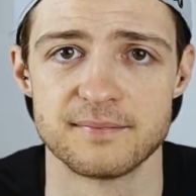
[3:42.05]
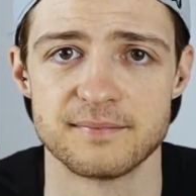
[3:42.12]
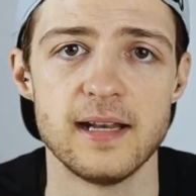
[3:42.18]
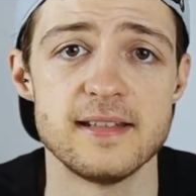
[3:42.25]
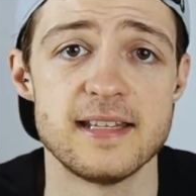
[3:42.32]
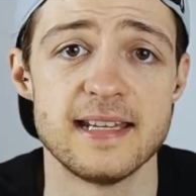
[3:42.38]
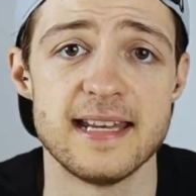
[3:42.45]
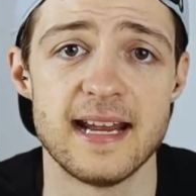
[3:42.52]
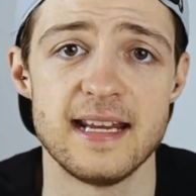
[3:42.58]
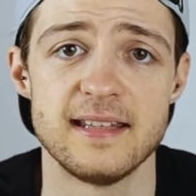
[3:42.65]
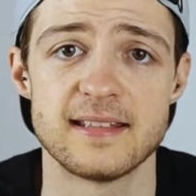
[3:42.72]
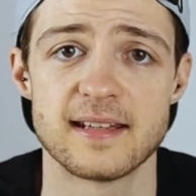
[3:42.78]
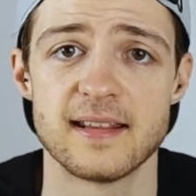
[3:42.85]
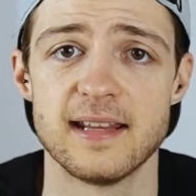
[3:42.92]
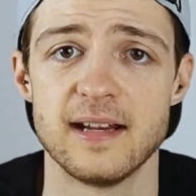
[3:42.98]
And to
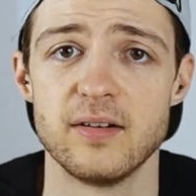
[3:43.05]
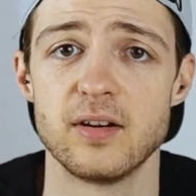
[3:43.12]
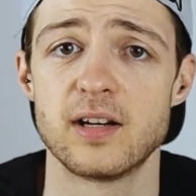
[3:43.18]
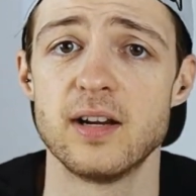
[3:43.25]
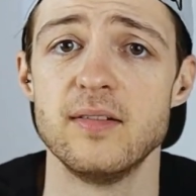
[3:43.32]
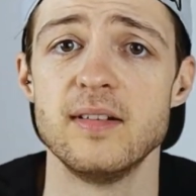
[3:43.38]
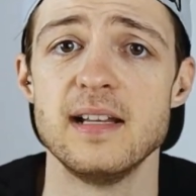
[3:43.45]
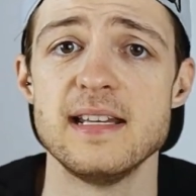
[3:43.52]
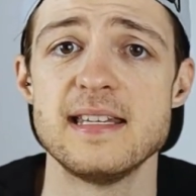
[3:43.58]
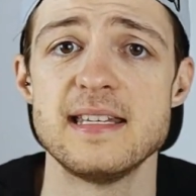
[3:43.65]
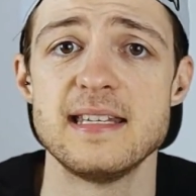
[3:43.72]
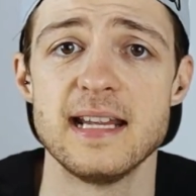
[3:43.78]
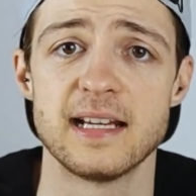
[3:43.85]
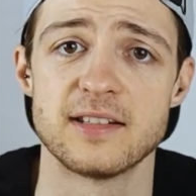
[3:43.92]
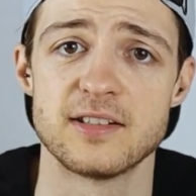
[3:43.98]
date, there are currently
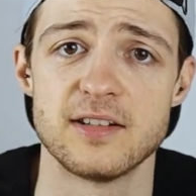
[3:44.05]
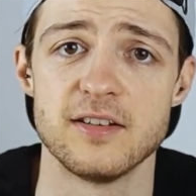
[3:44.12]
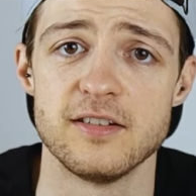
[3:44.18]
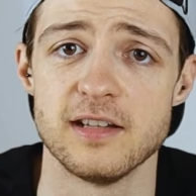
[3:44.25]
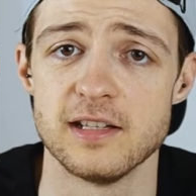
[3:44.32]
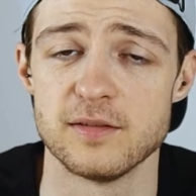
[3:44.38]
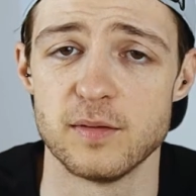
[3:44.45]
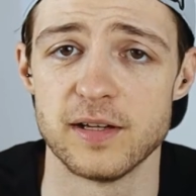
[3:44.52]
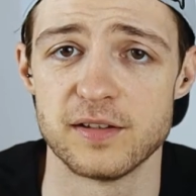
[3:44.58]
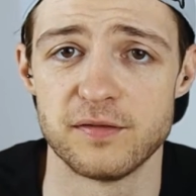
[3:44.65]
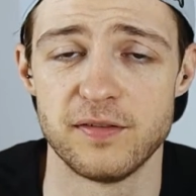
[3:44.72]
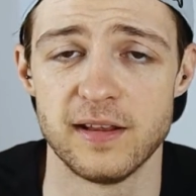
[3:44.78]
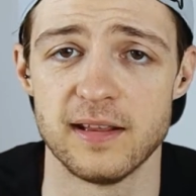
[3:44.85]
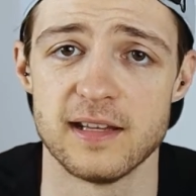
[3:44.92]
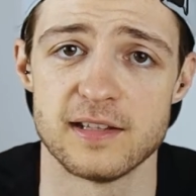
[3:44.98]
six studies which
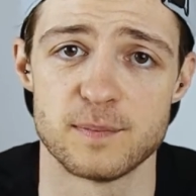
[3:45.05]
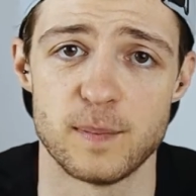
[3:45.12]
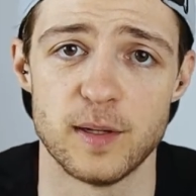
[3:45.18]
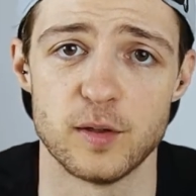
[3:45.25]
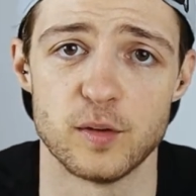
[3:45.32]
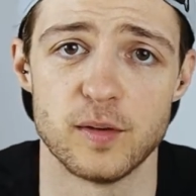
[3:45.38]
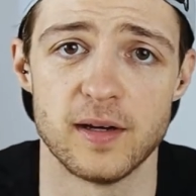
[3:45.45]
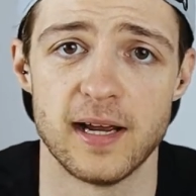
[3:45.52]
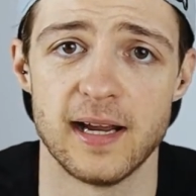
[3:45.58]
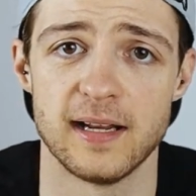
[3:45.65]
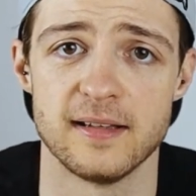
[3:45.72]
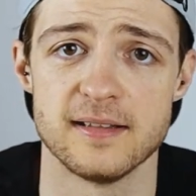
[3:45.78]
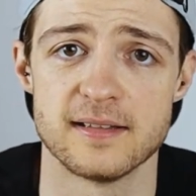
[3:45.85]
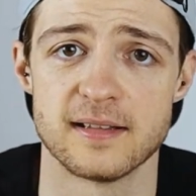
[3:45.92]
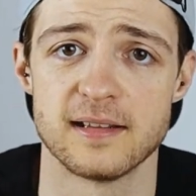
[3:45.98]
fit this bill,
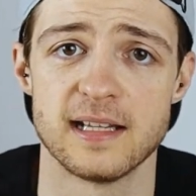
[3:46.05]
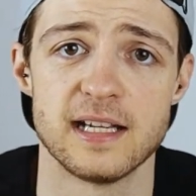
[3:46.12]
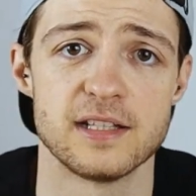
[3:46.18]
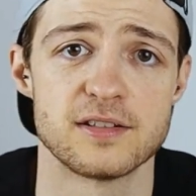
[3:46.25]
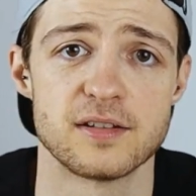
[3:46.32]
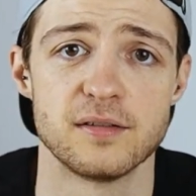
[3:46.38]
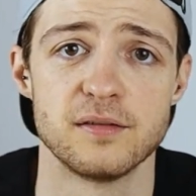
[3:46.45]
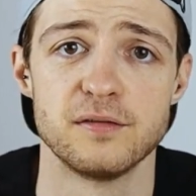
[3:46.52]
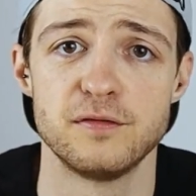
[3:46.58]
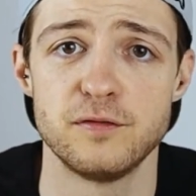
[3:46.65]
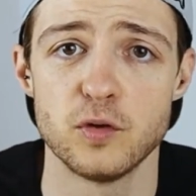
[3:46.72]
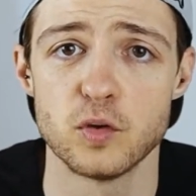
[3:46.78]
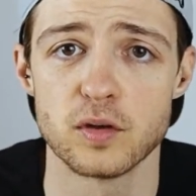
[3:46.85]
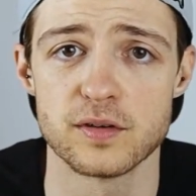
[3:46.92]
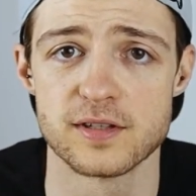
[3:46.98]
and that's
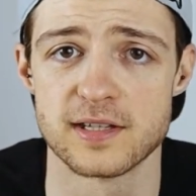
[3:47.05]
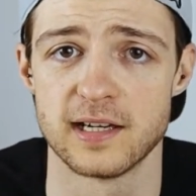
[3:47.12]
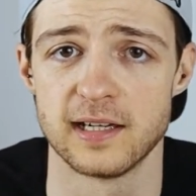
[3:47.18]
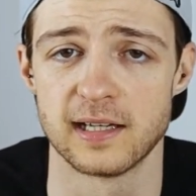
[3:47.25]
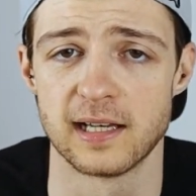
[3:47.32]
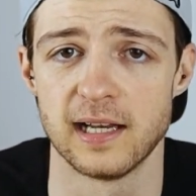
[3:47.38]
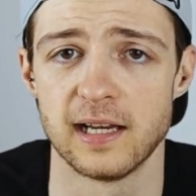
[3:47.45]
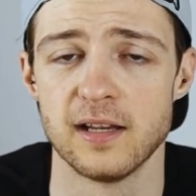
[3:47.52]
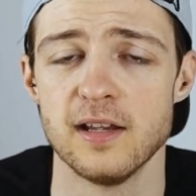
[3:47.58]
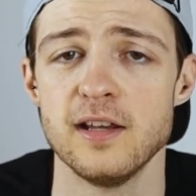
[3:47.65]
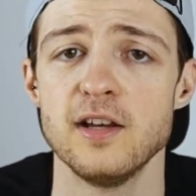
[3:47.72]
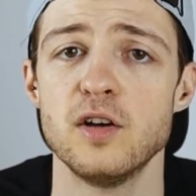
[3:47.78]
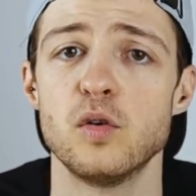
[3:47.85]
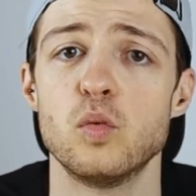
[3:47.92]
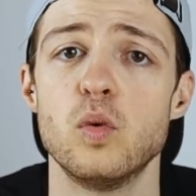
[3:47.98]
four on cycling,
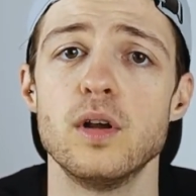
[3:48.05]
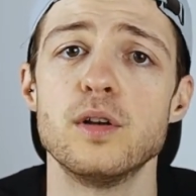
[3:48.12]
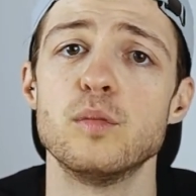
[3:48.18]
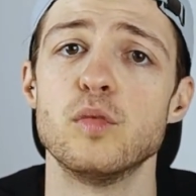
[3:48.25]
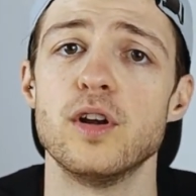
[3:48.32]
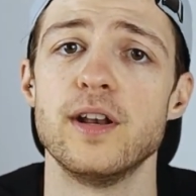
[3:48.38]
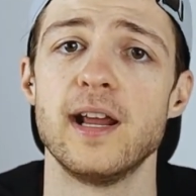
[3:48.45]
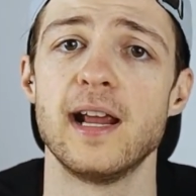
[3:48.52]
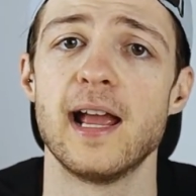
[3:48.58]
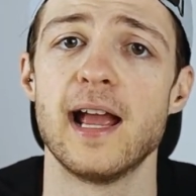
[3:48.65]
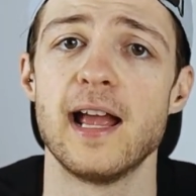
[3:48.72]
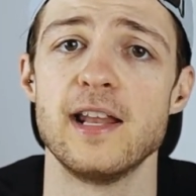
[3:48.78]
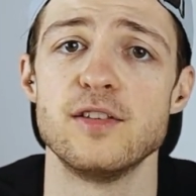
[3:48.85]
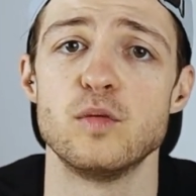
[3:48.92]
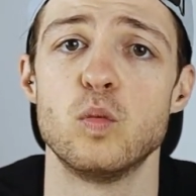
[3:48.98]
one on running,
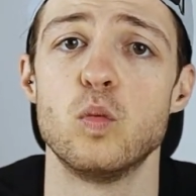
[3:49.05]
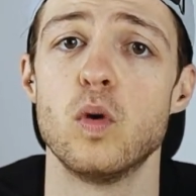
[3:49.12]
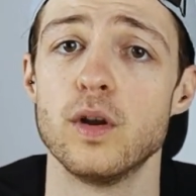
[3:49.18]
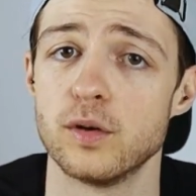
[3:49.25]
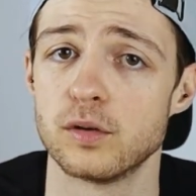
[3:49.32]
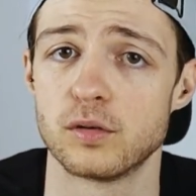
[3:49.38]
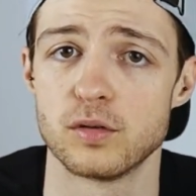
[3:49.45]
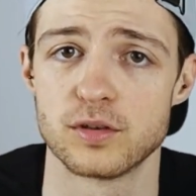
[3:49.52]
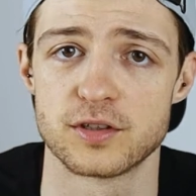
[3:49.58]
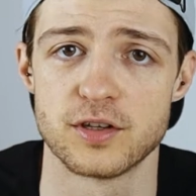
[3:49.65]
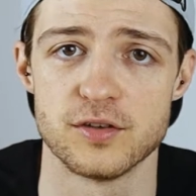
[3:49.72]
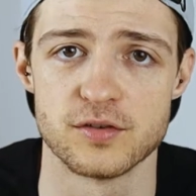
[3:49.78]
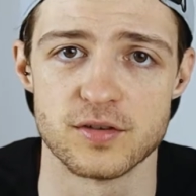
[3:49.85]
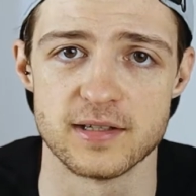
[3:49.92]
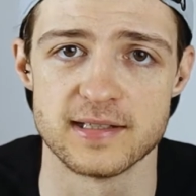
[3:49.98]
and one on cross
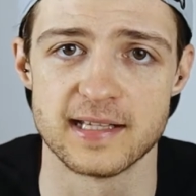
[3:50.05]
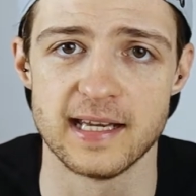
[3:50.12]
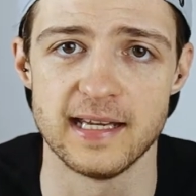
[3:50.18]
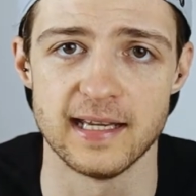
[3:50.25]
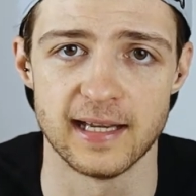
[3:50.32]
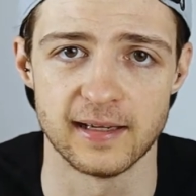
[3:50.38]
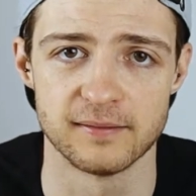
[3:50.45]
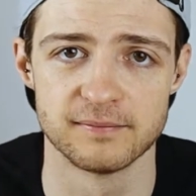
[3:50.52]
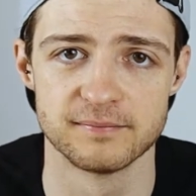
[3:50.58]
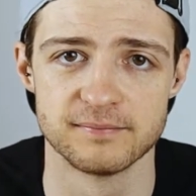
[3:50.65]
country skiing.